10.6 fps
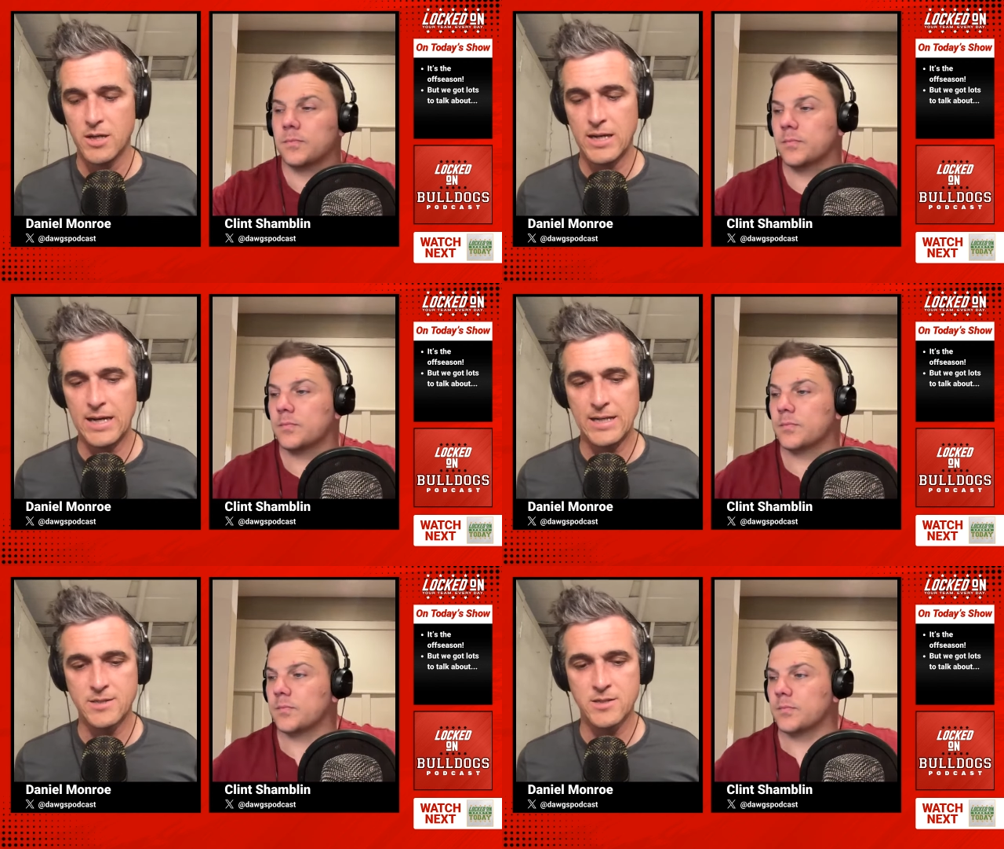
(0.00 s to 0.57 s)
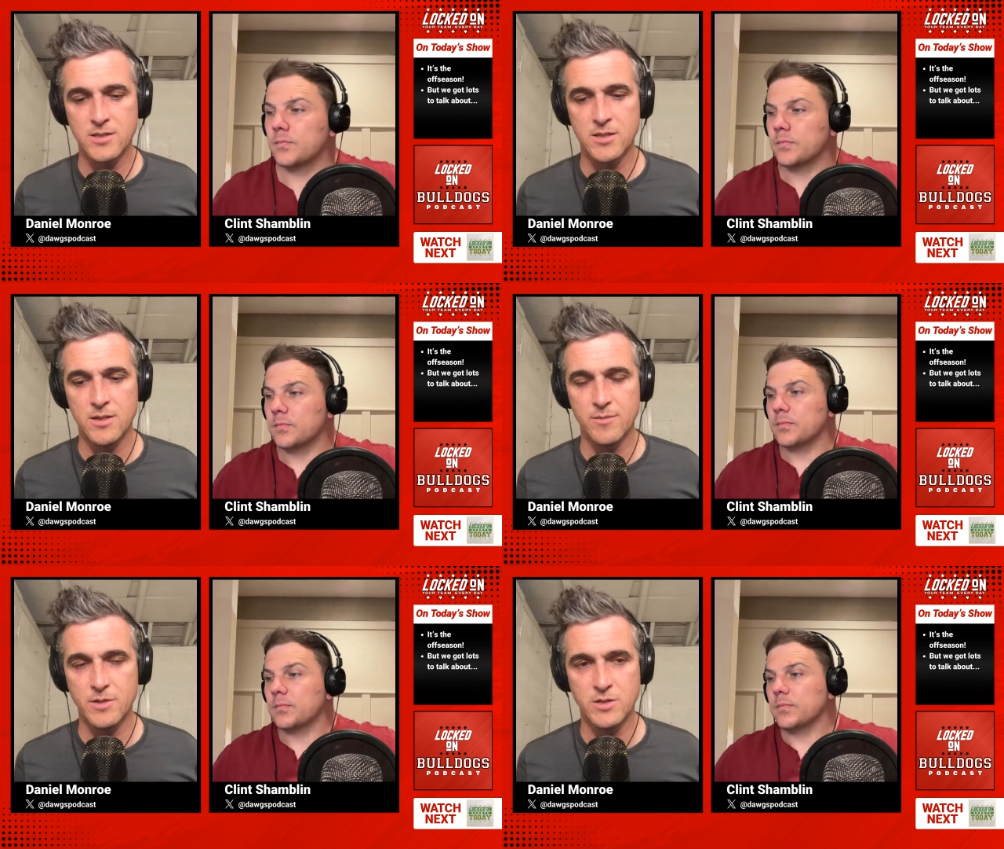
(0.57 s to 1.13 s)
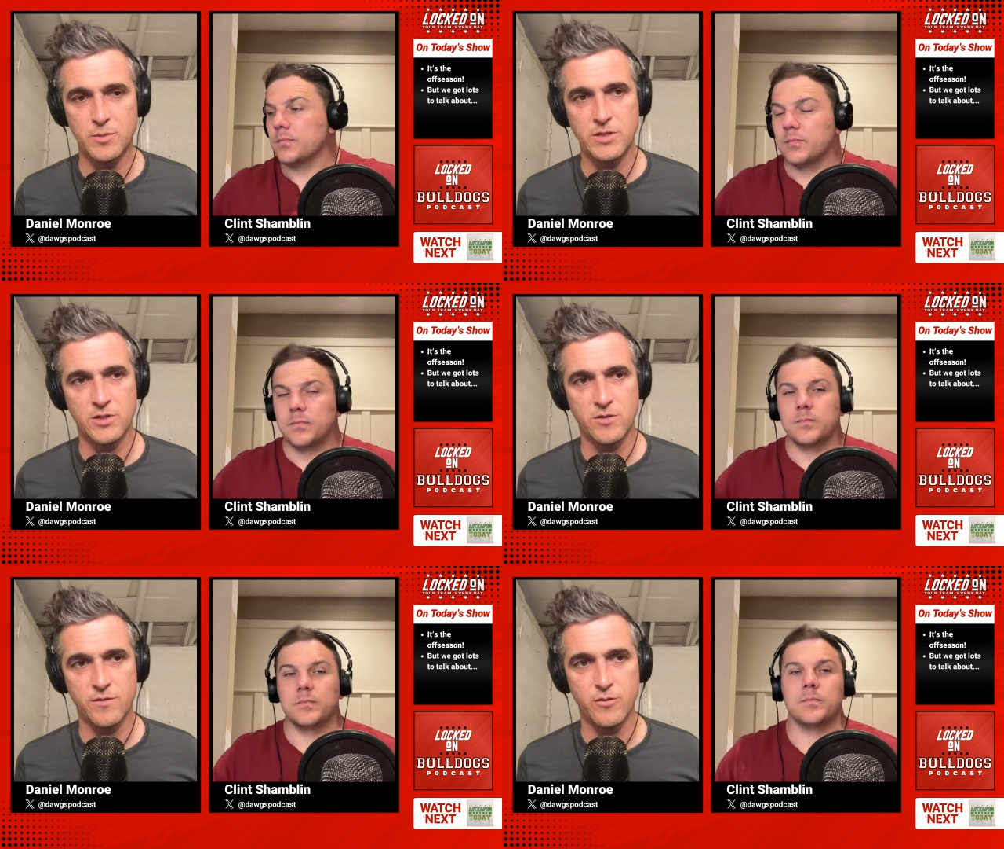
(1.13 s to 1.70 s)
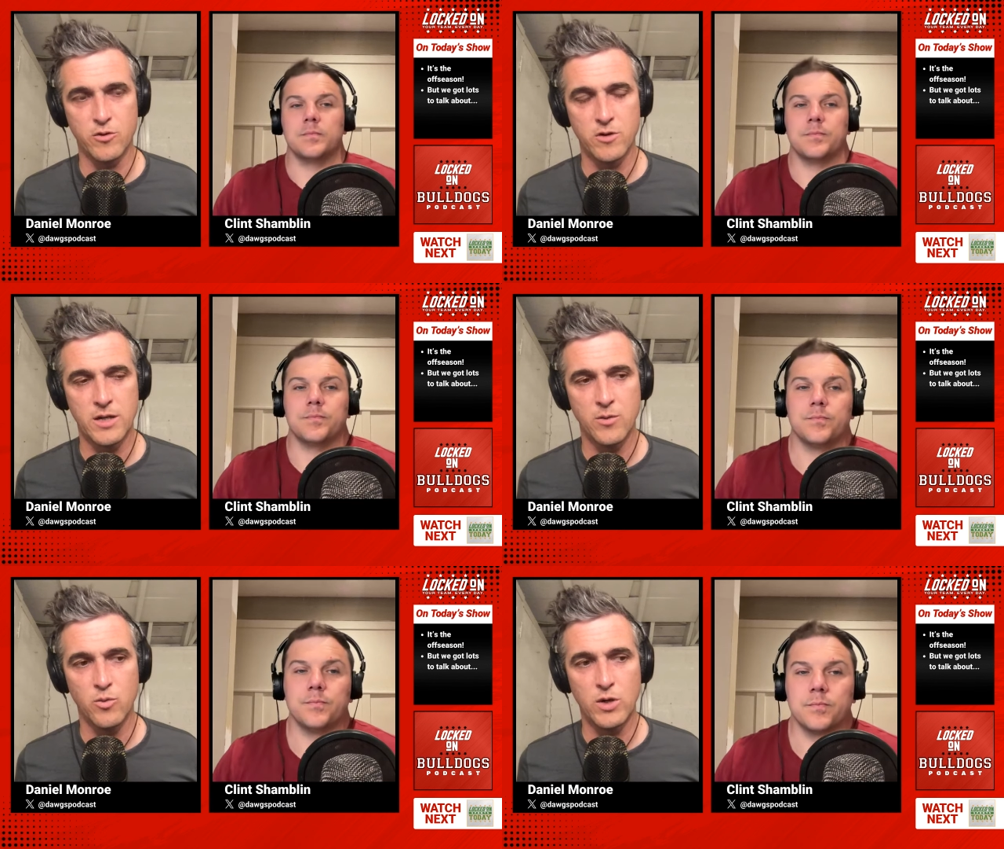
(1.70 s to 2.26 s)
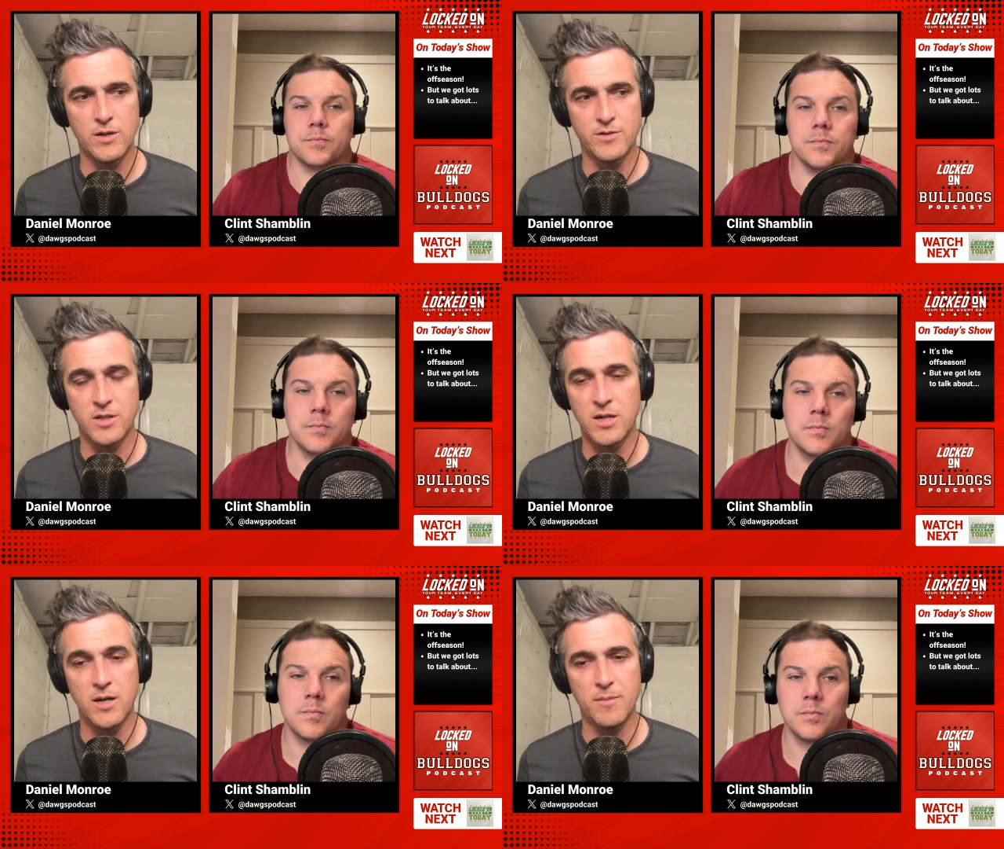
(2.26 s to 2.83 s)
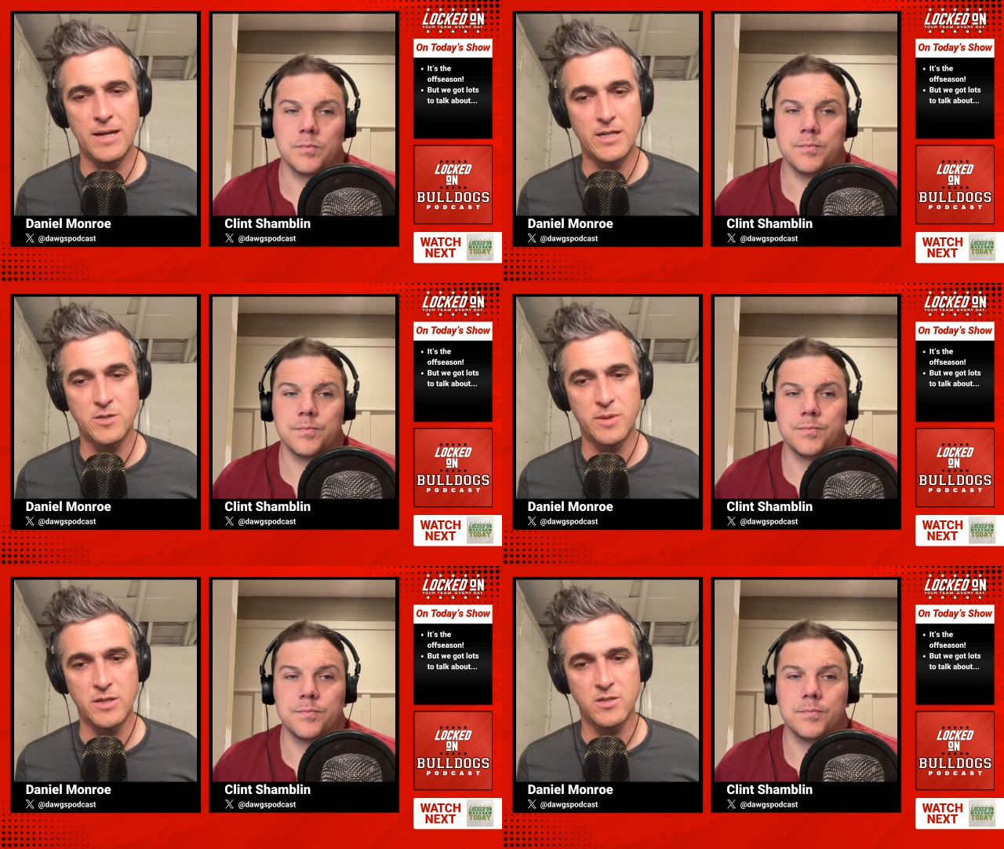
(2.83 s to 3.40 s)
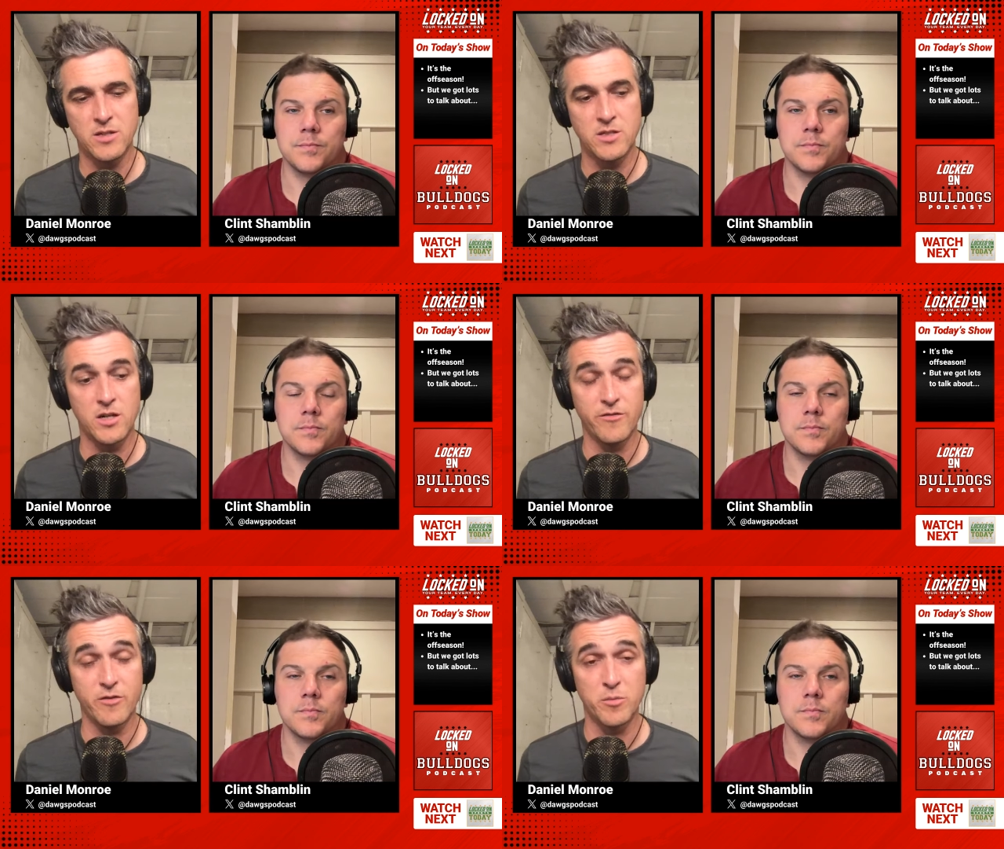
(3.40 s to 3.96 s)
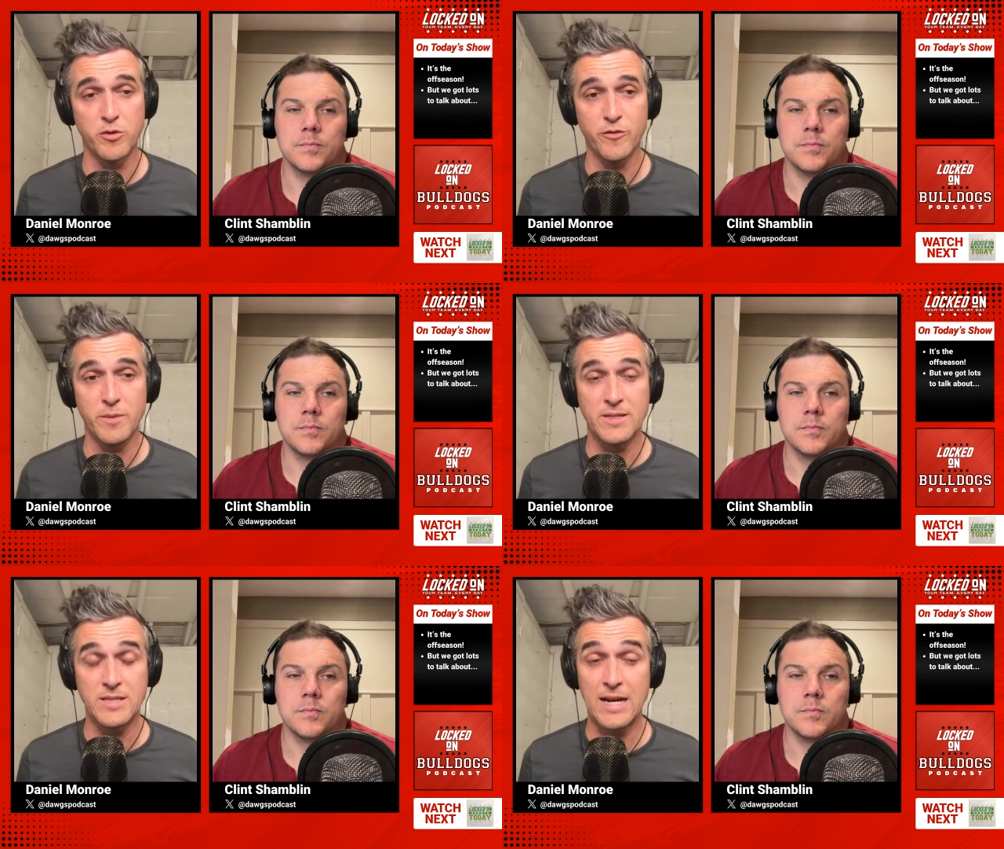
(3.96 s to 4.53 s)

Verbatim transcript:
Speaker 1: at um, this position for a while to come. I expect a ton of improvement.